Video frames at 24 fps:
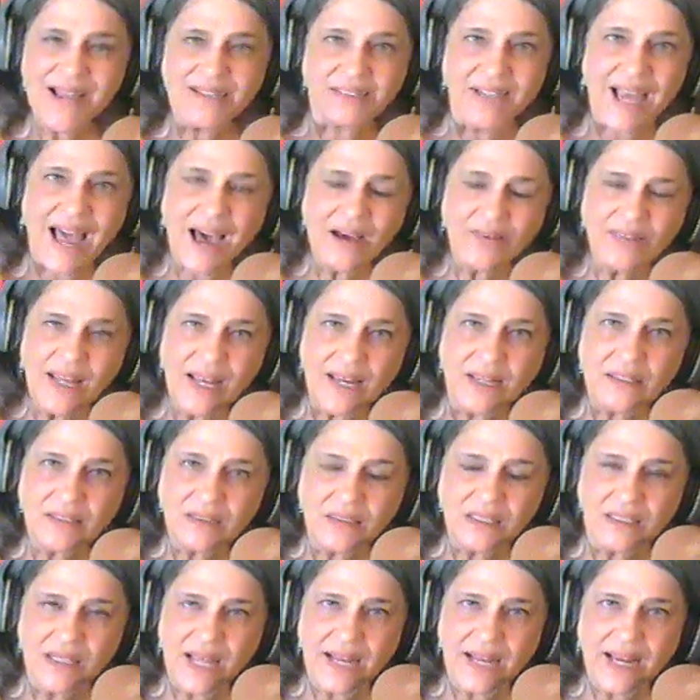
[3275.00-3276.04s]
ask, how the hell
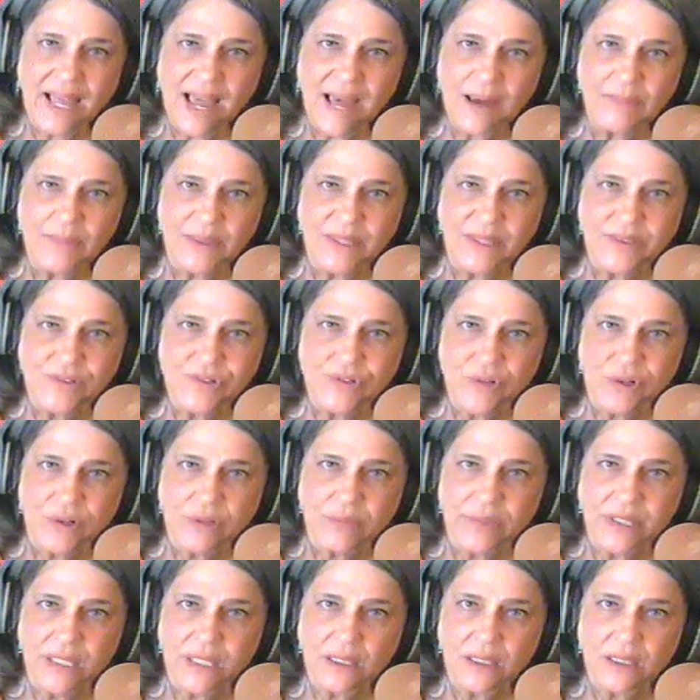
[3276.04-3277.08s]
did that happen in
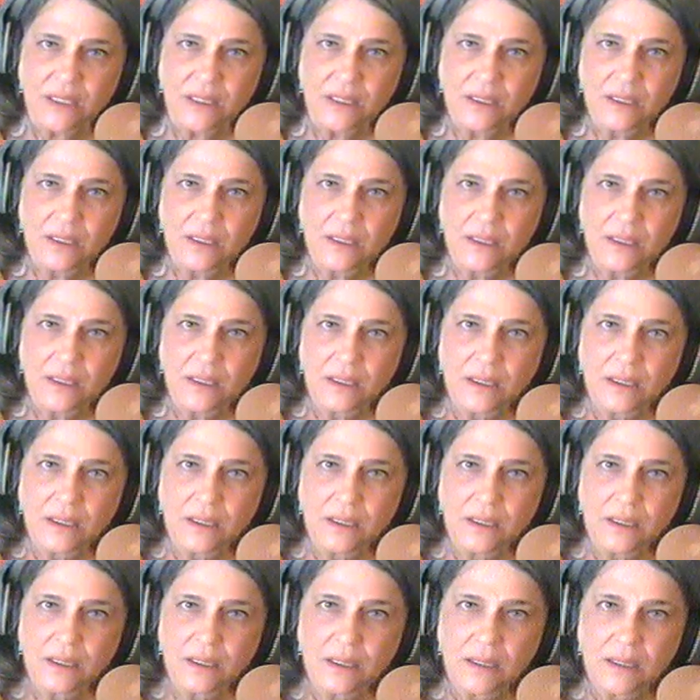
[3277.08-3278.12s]
Germany?
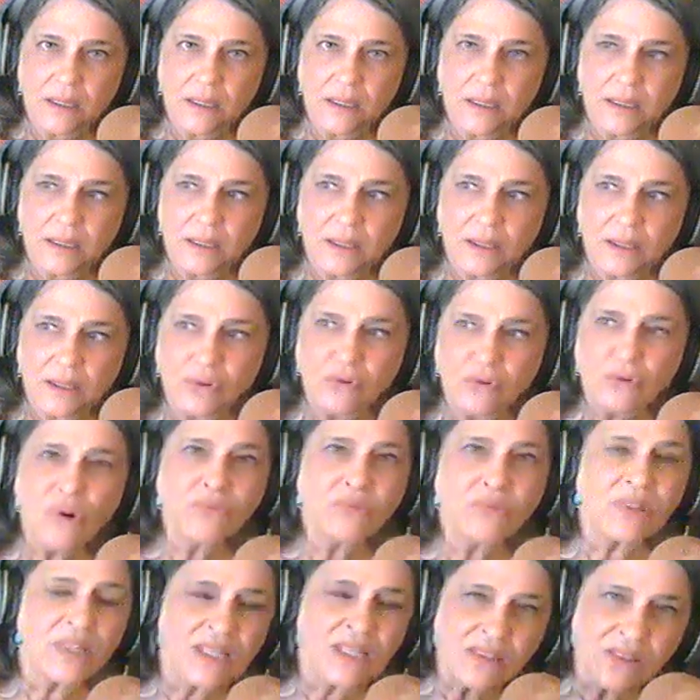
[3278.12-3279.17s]
You
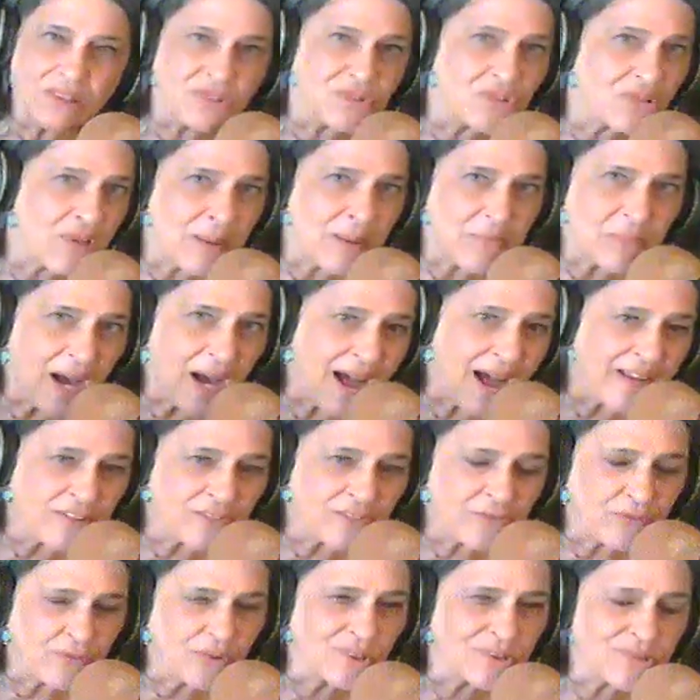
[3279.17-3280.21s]
don't think the same kind
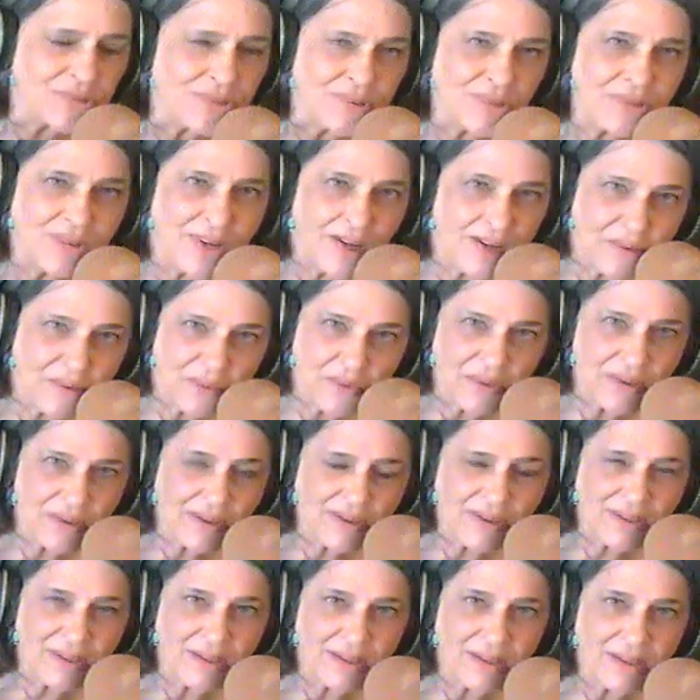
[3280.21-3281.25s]
of forces are at
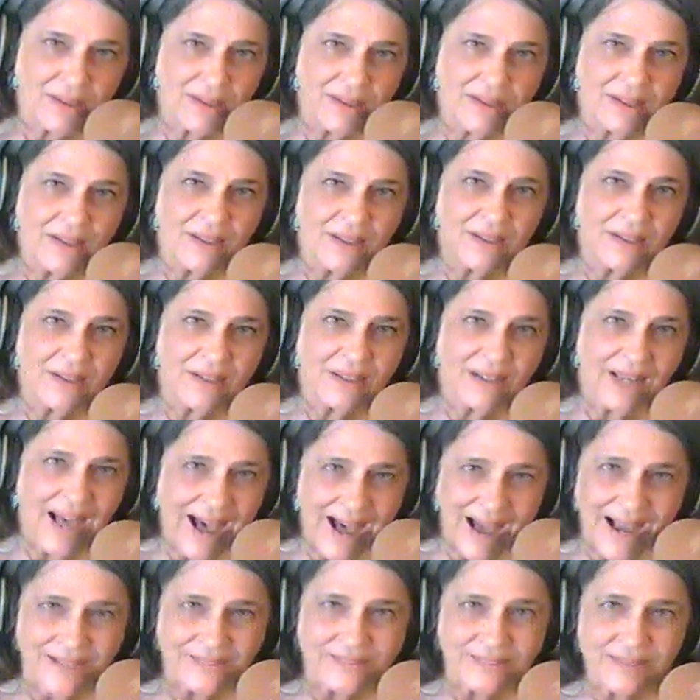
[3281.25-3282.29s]
work?
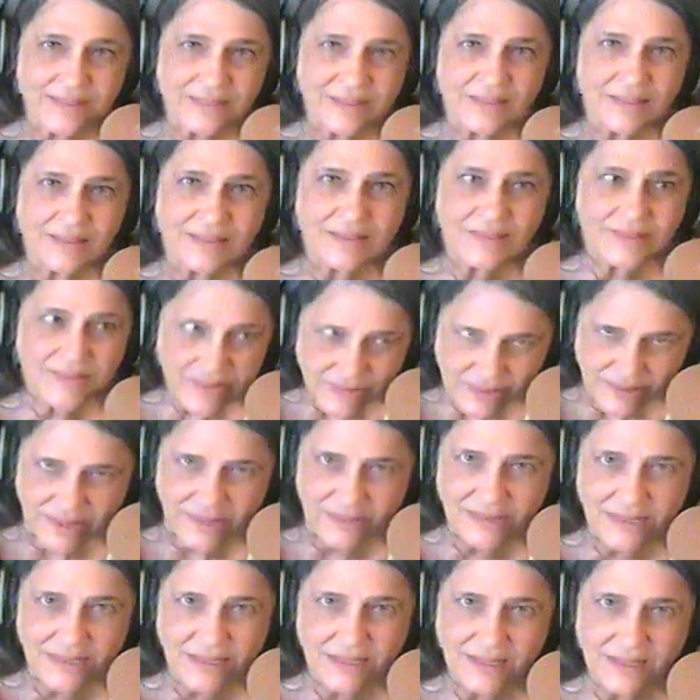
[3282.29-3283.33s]
Guys,
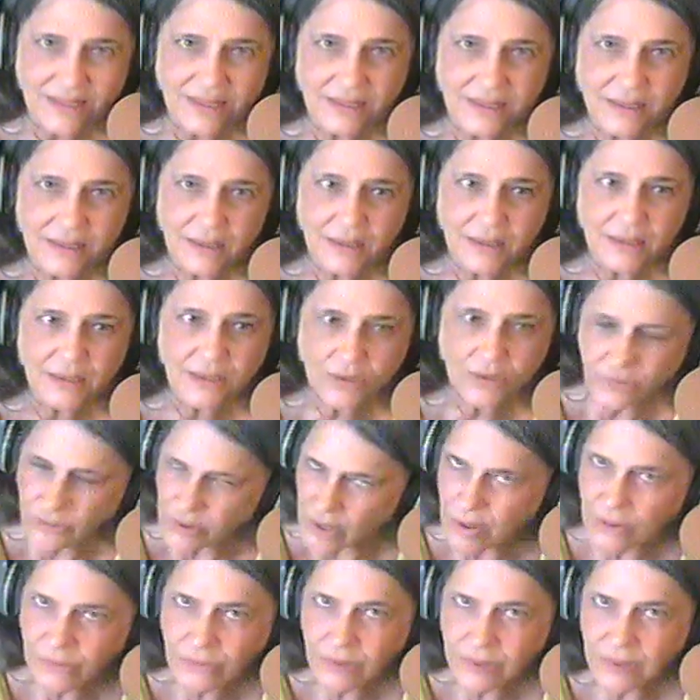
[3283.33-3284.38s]
seriously, you
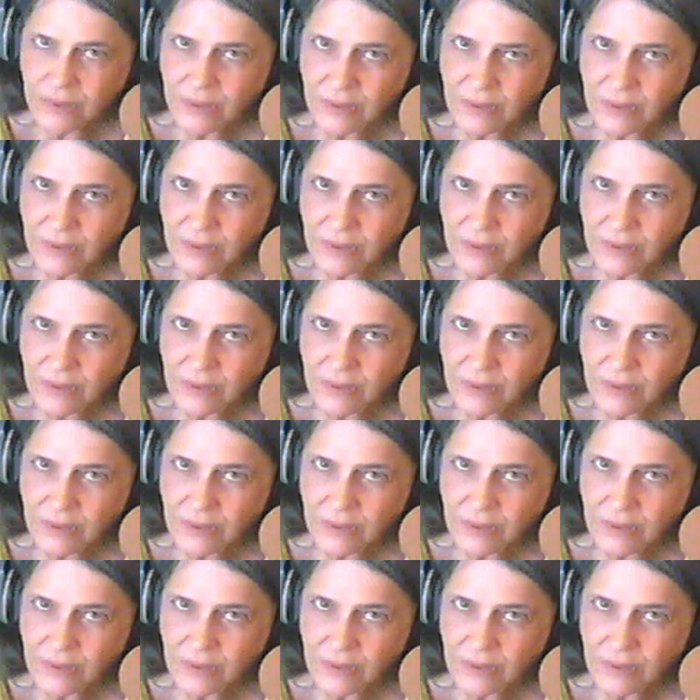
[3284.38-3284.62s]
don't?